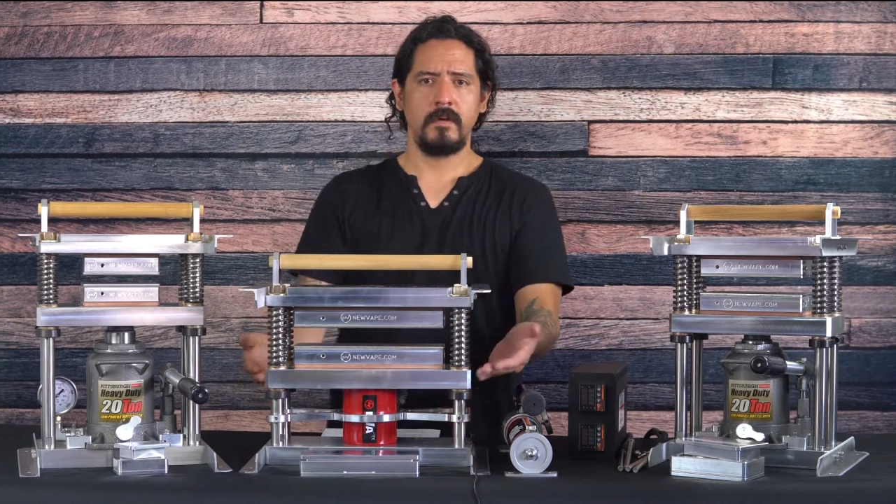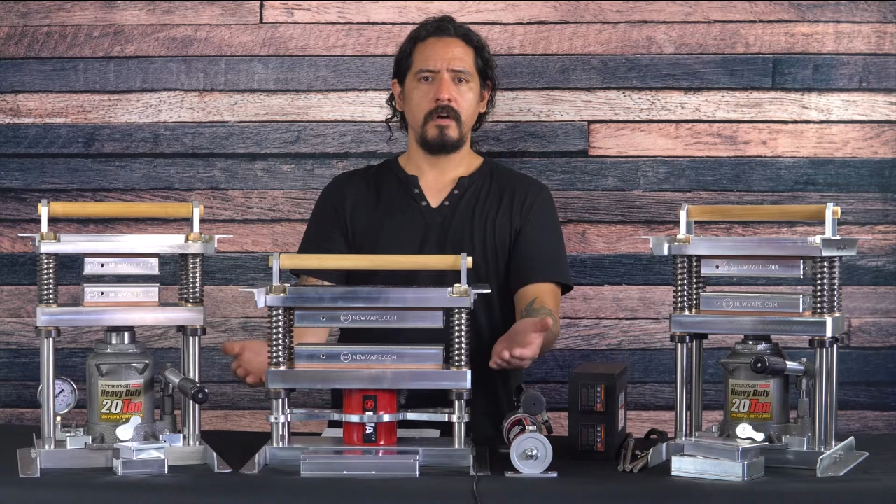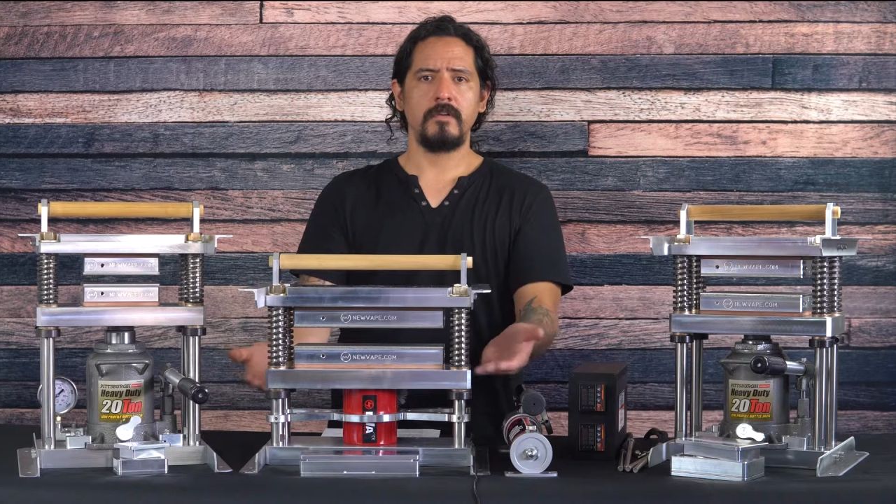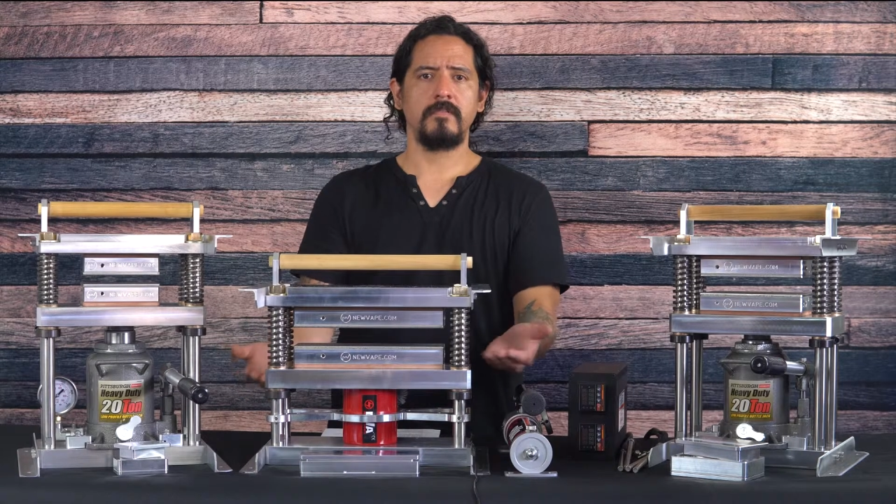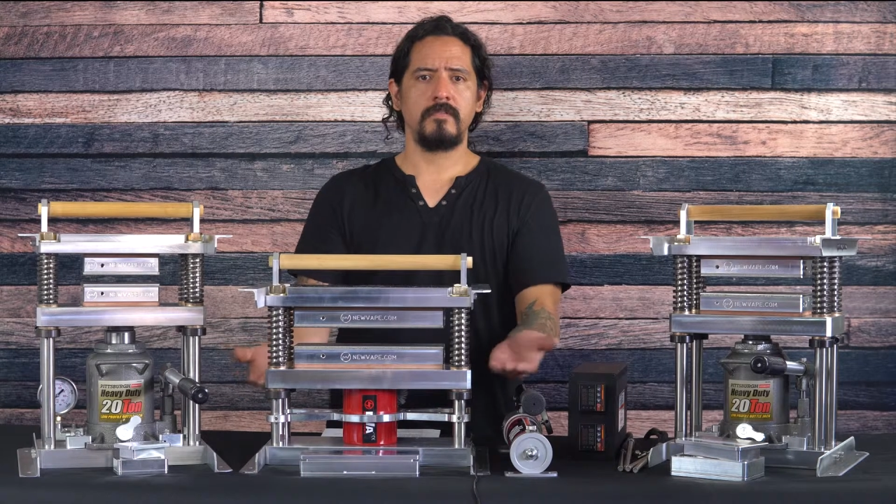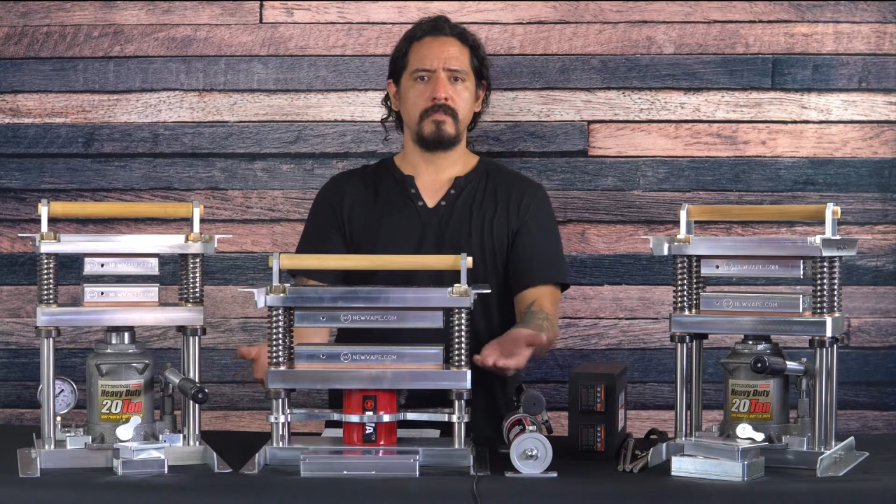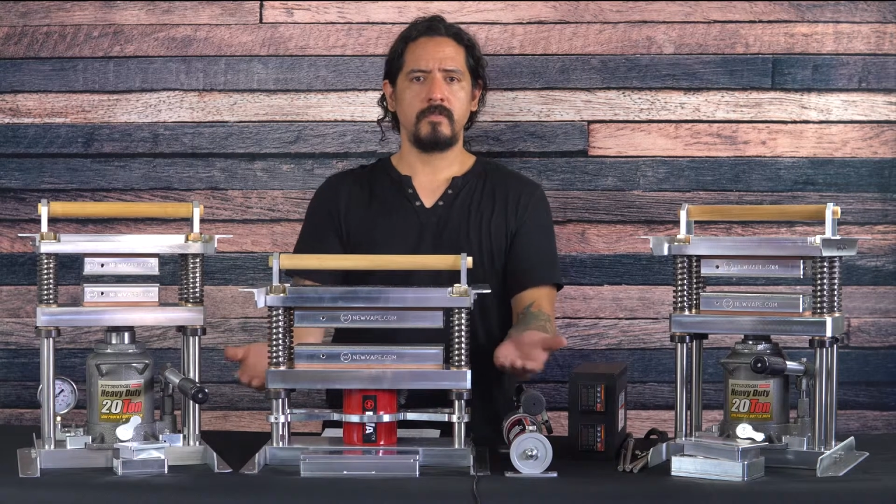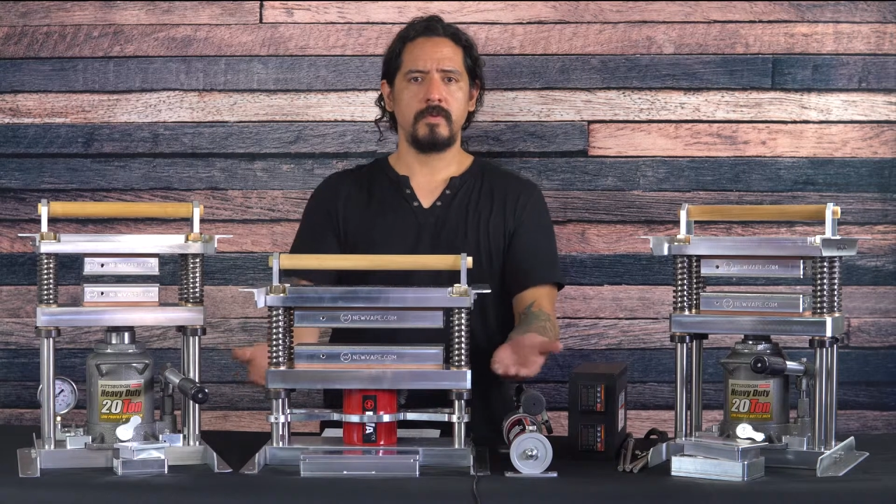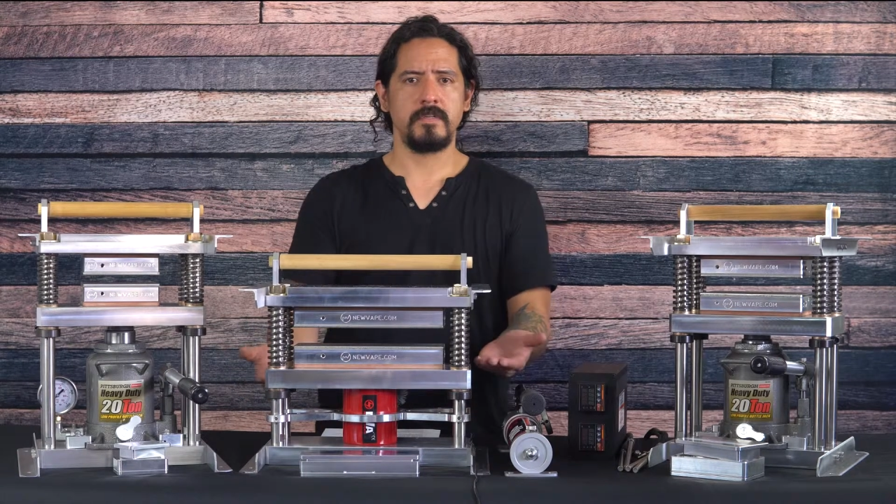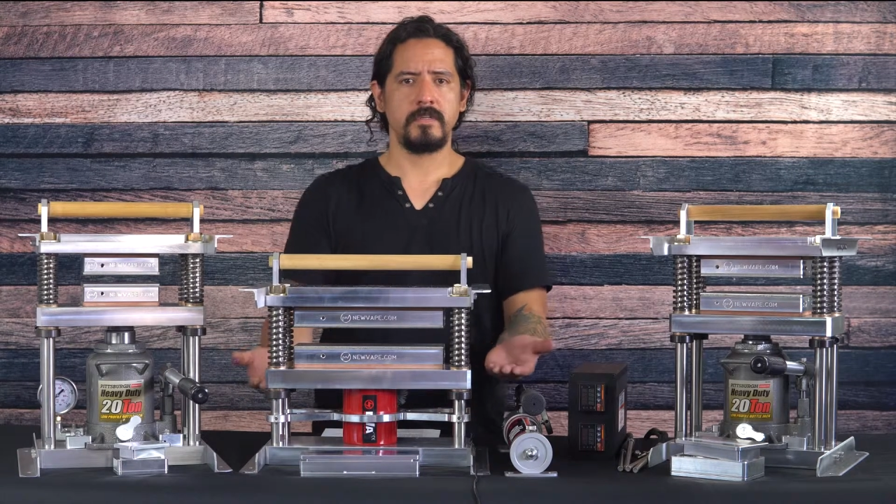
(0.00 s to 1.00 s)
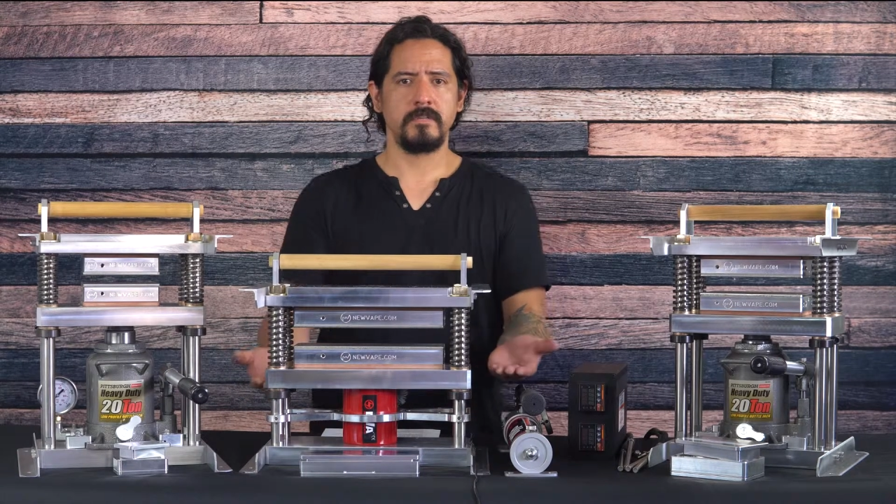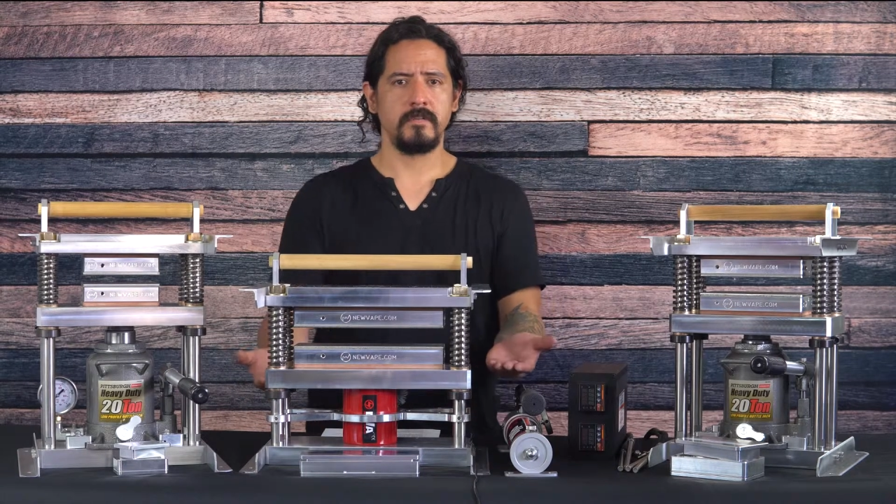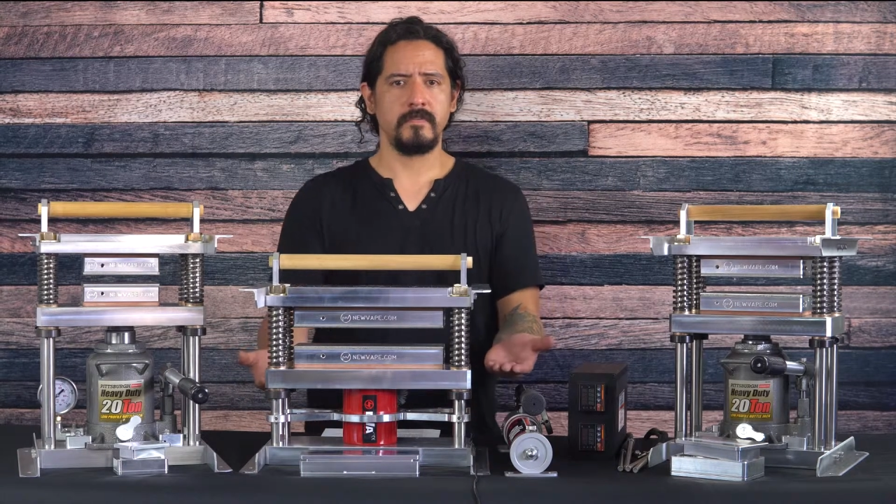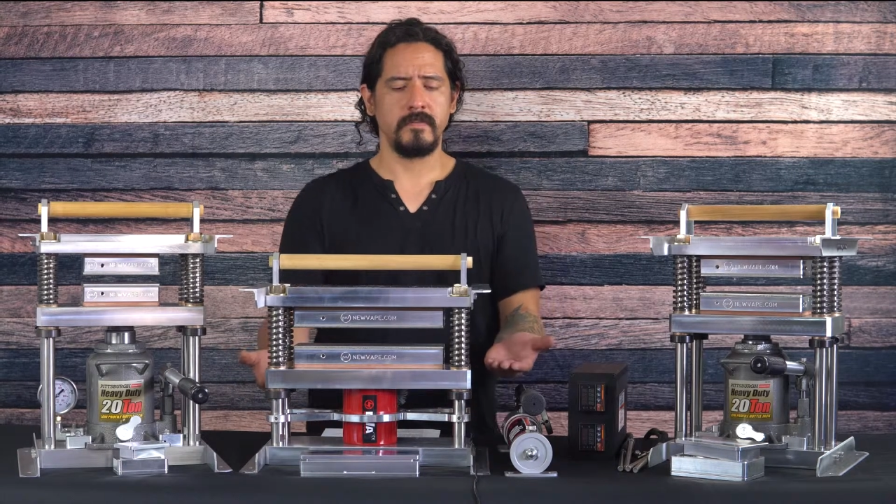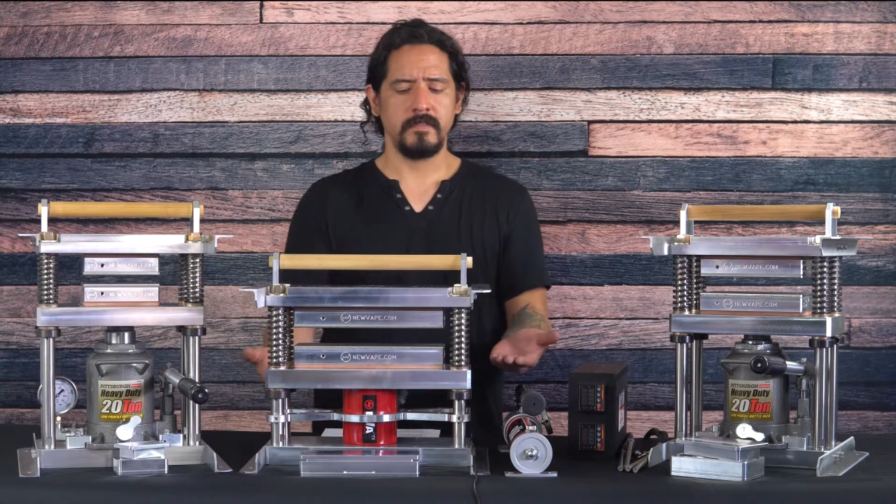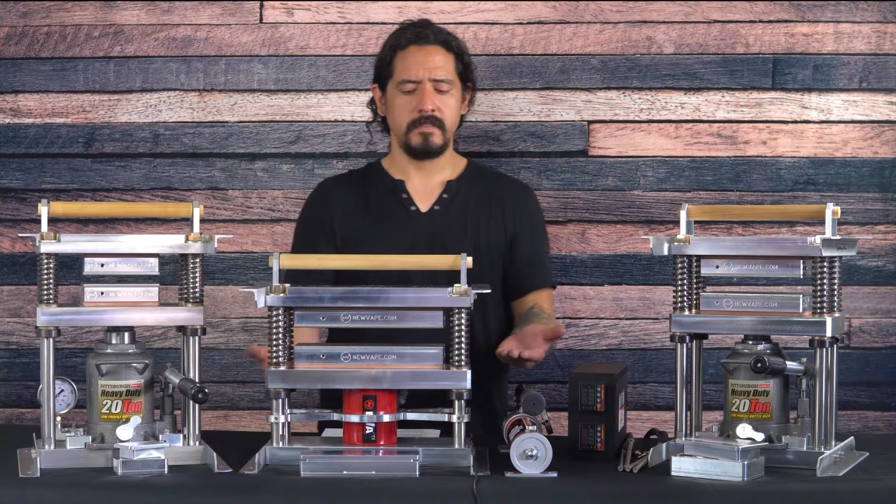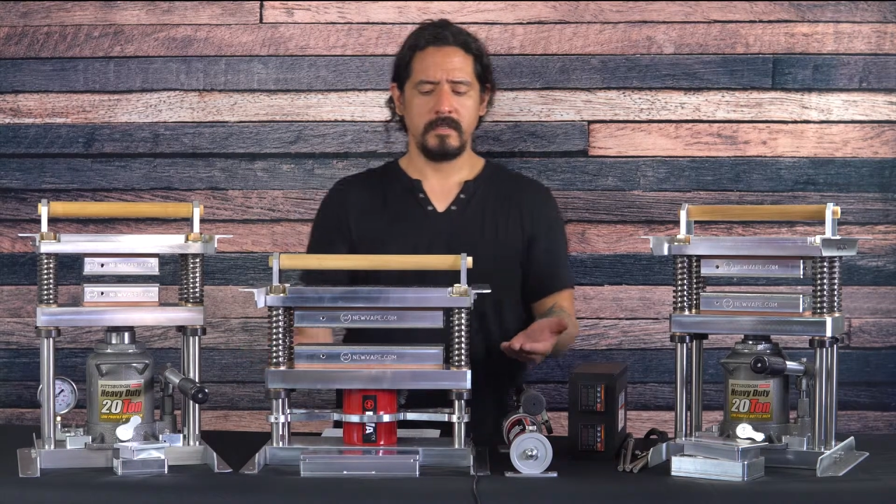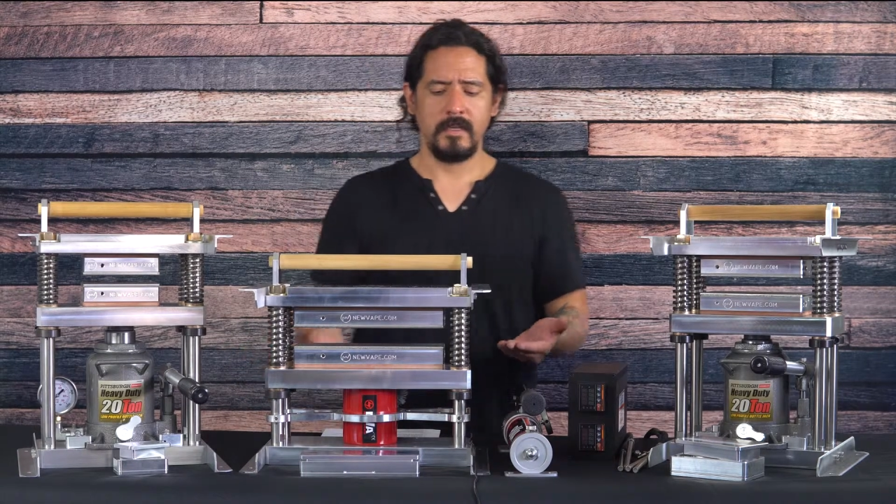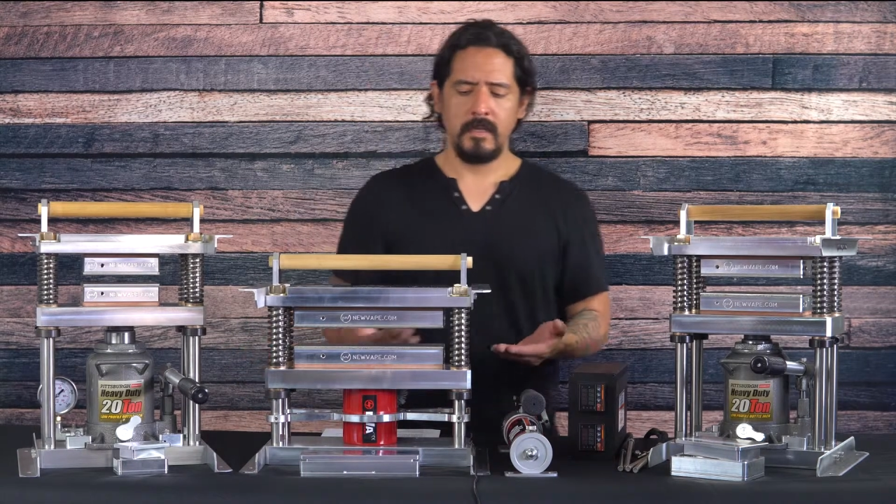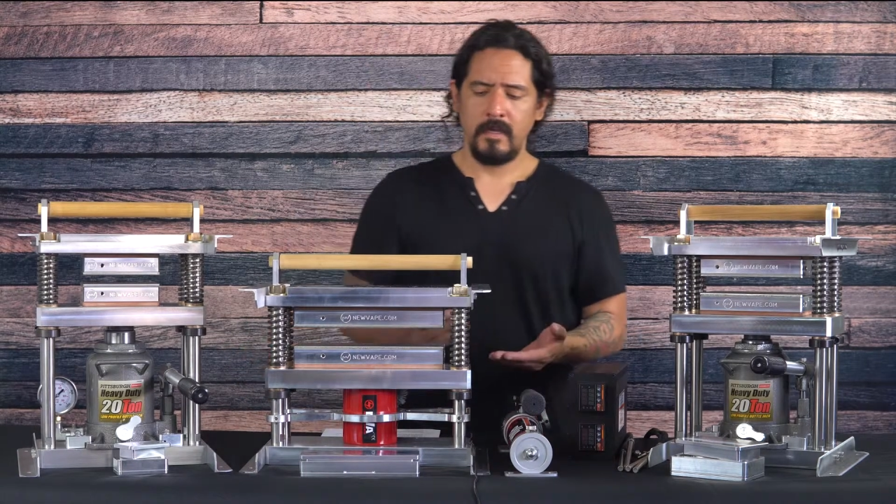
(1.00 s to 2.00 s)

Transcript: under the squishing surface.